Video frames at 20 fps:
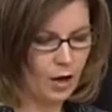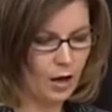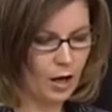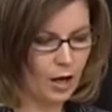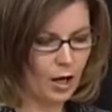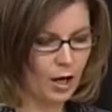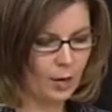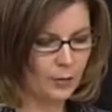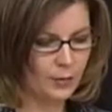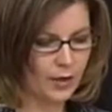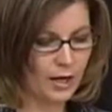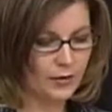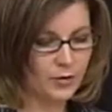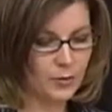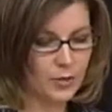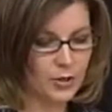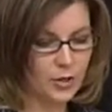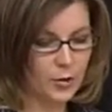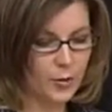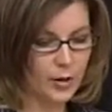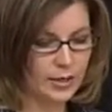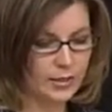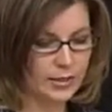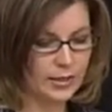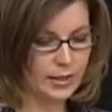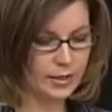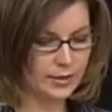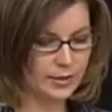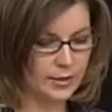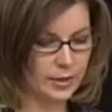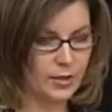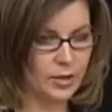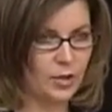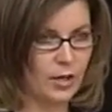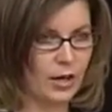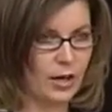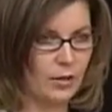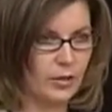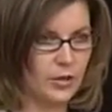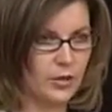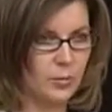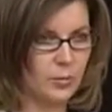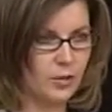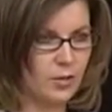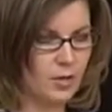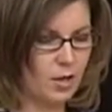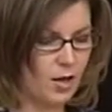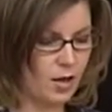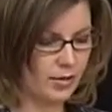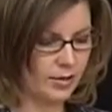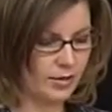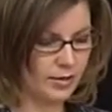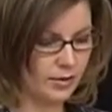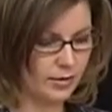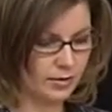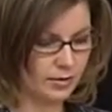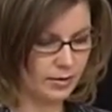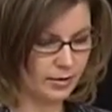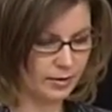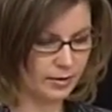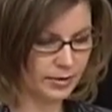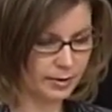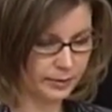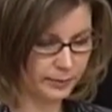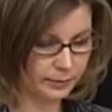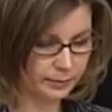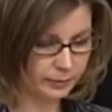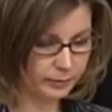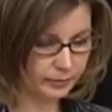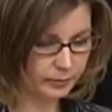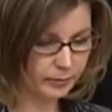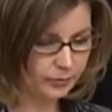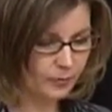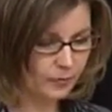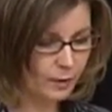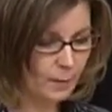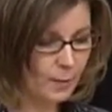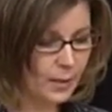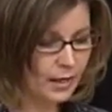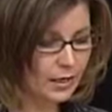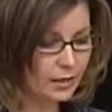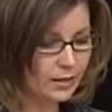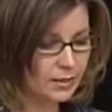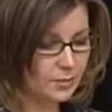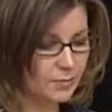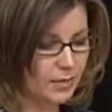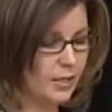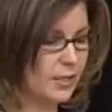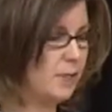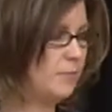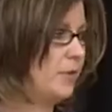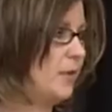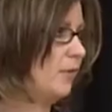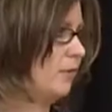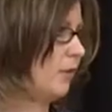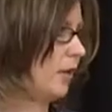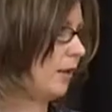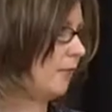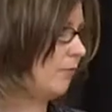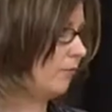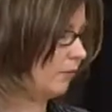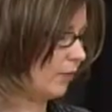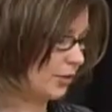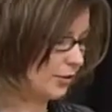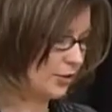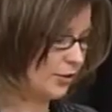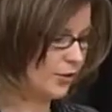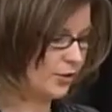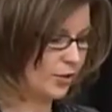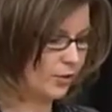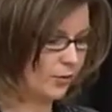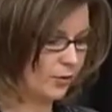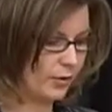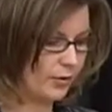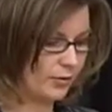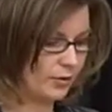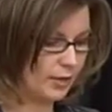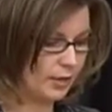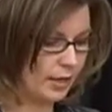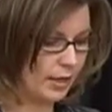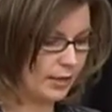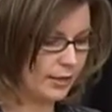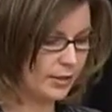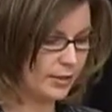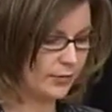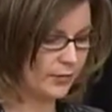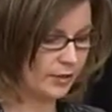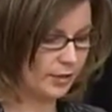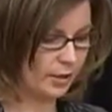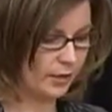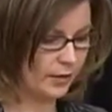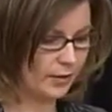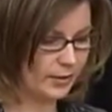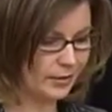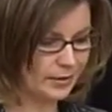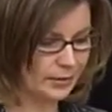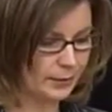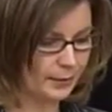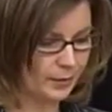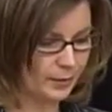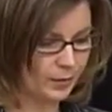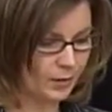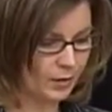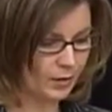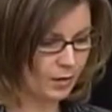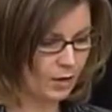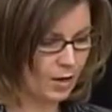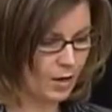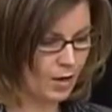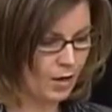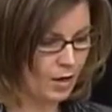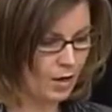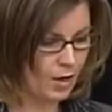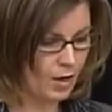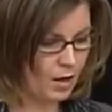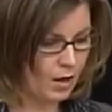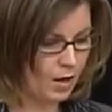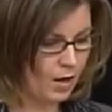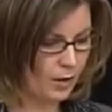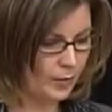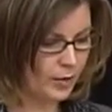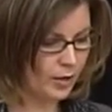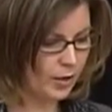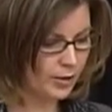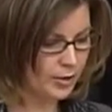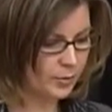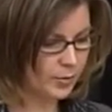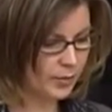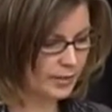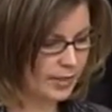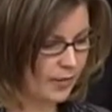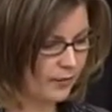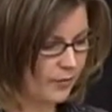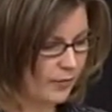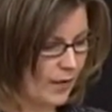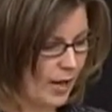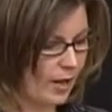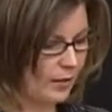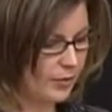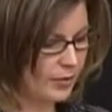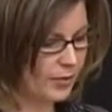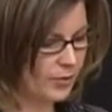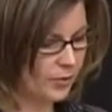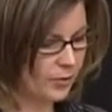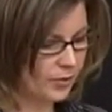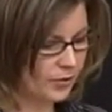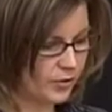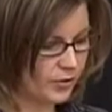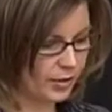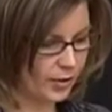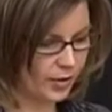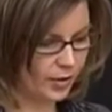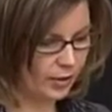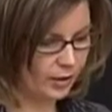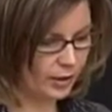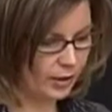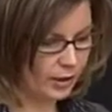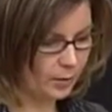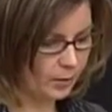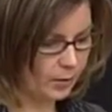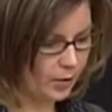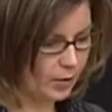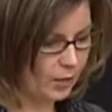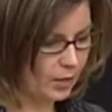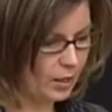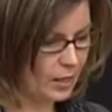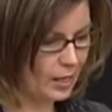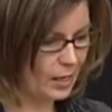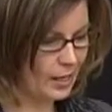They have to be U.S. citizens or eligible non-citizens. Males must be registered with Selective Service. You also must have a valid social security number.